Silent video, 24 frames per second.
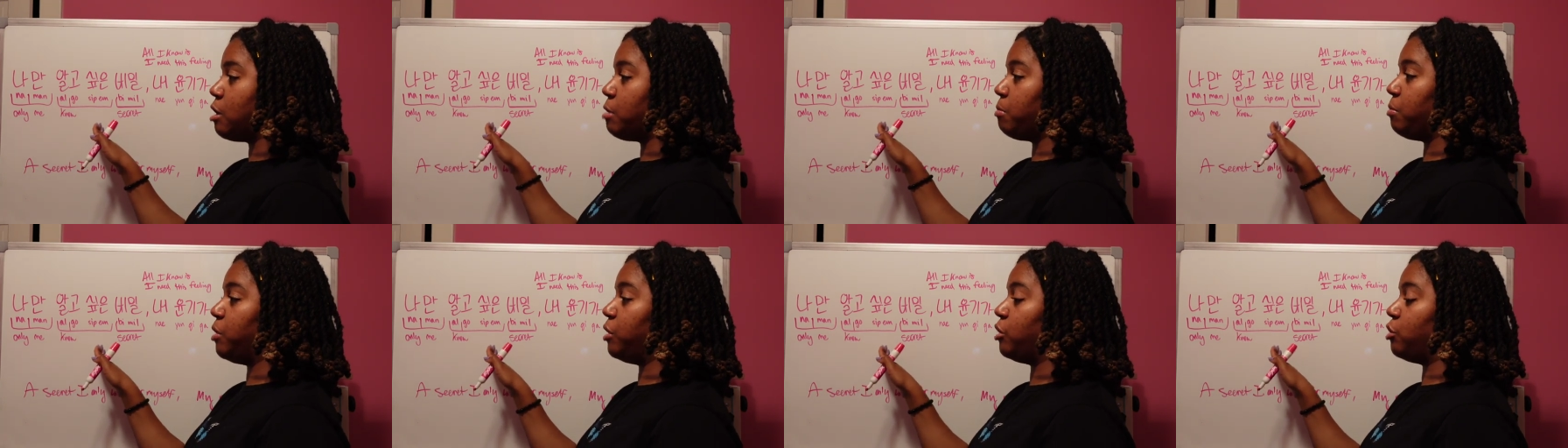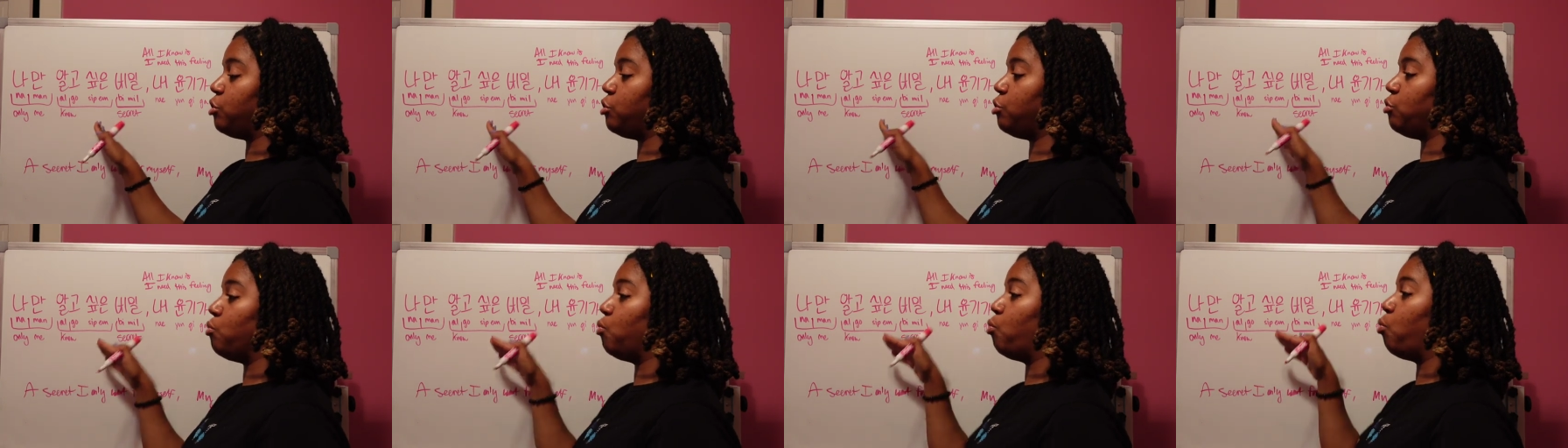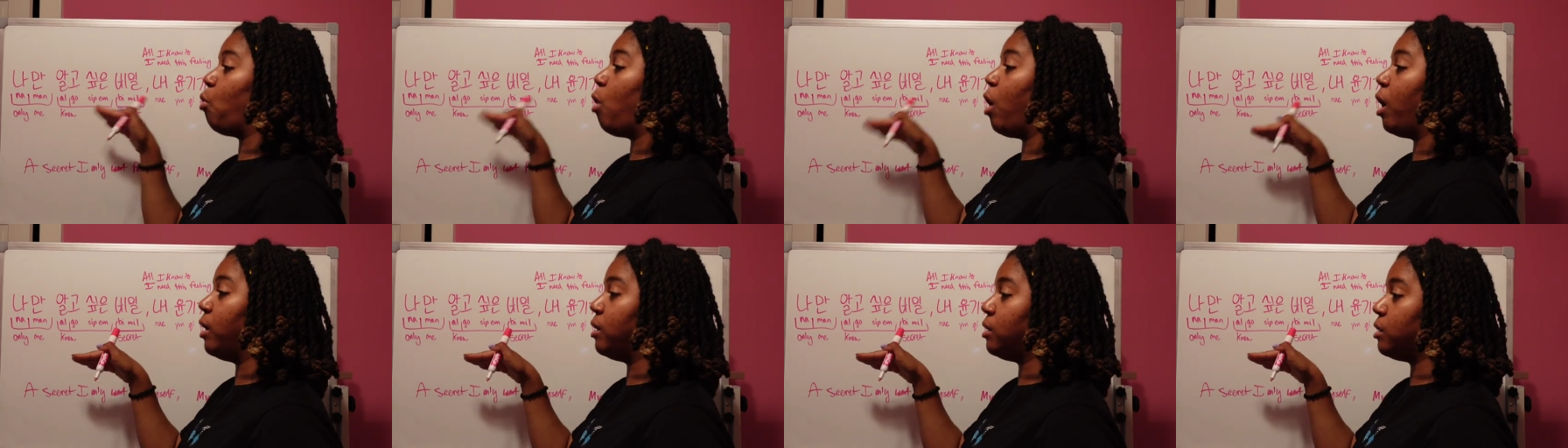means you
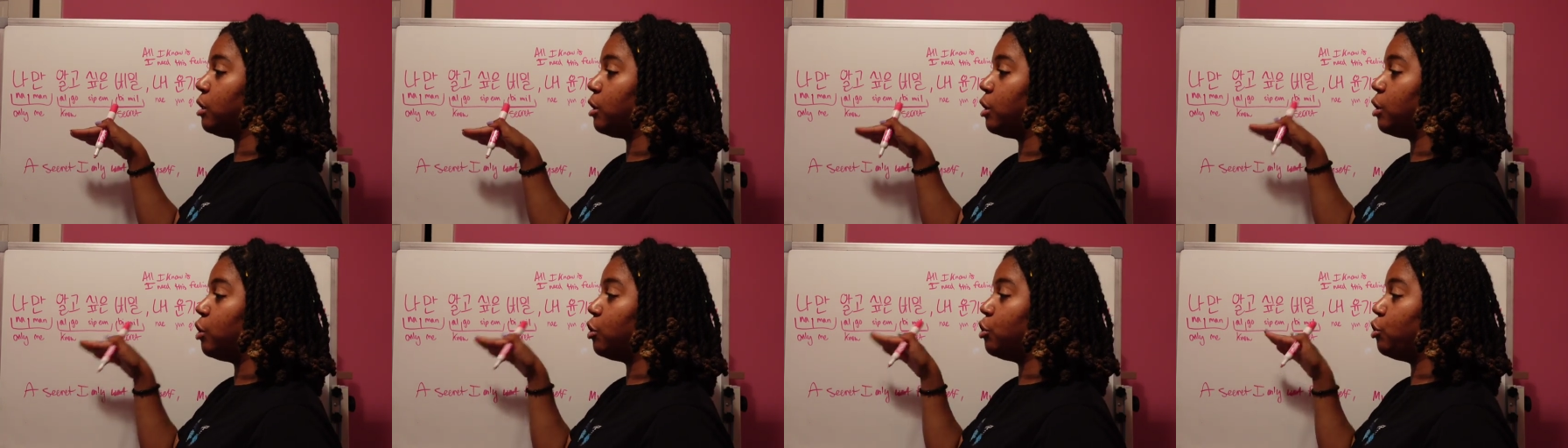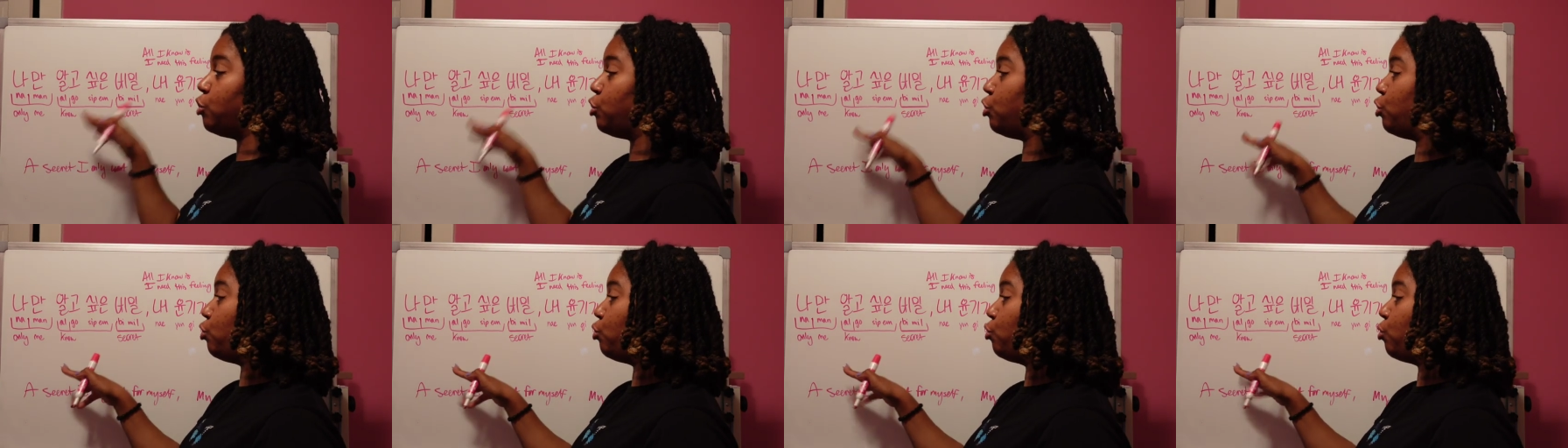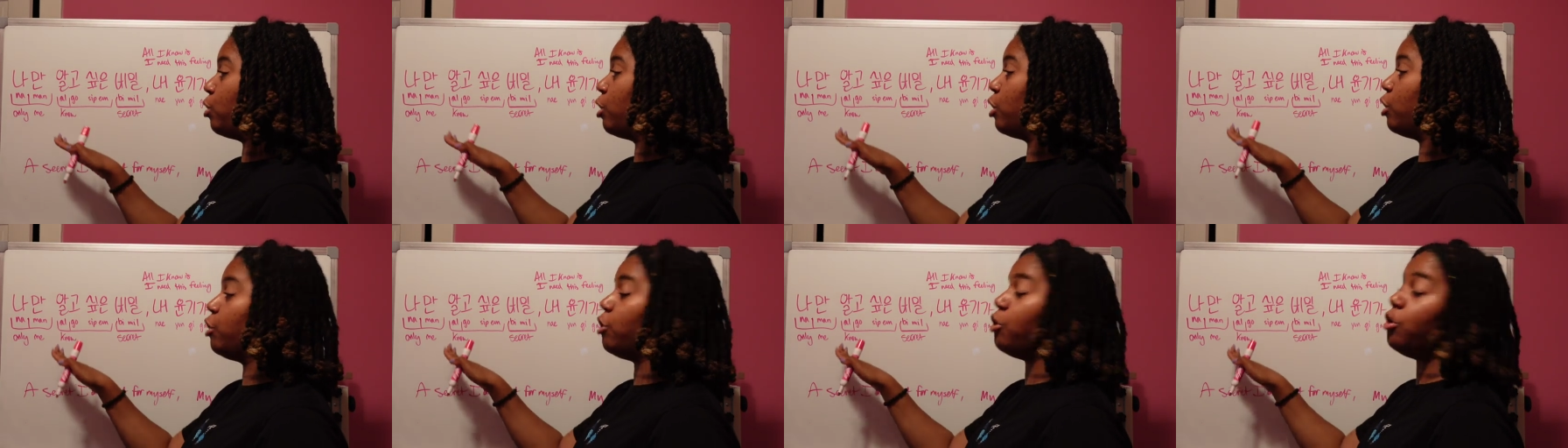want
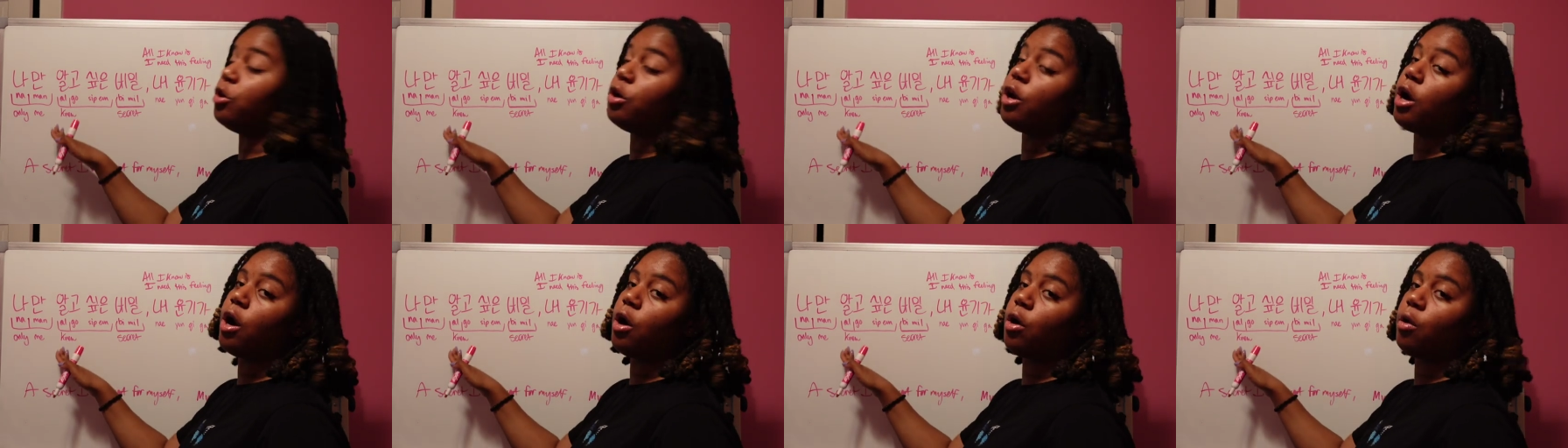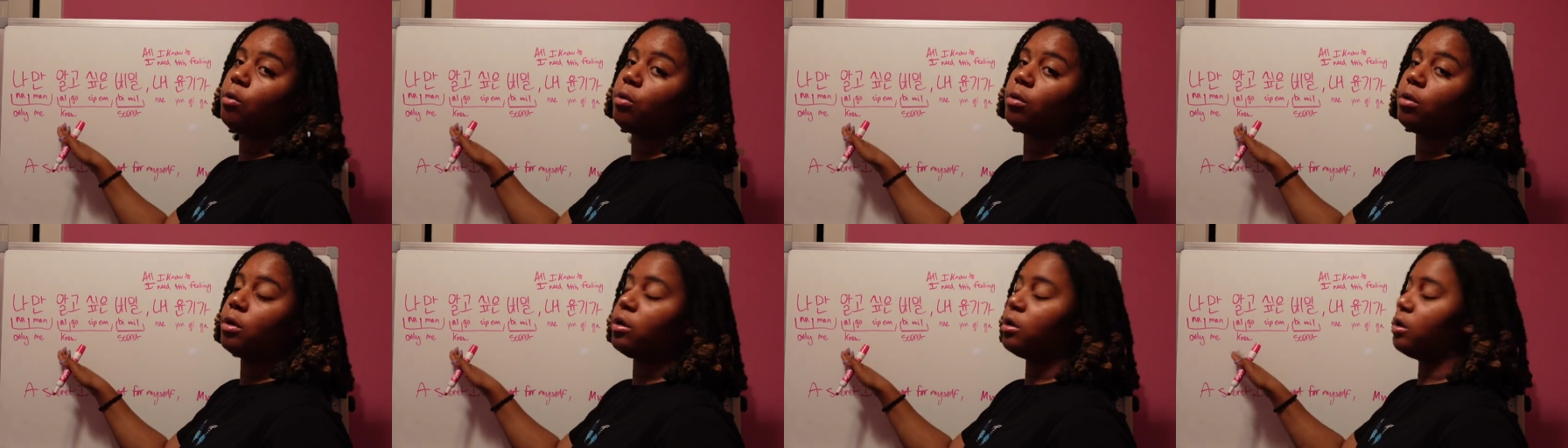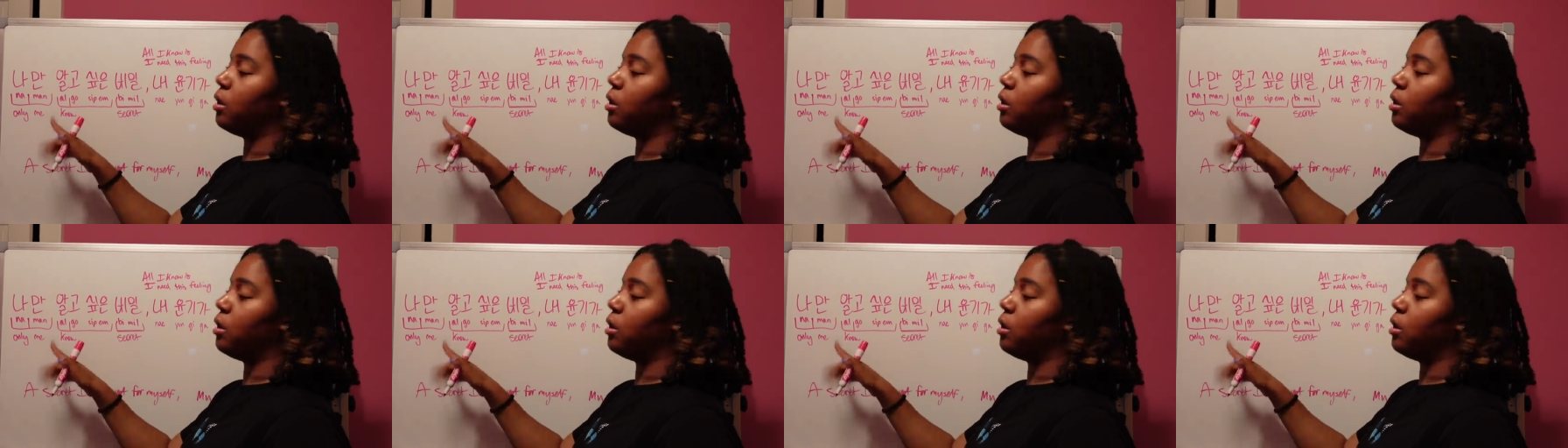to know.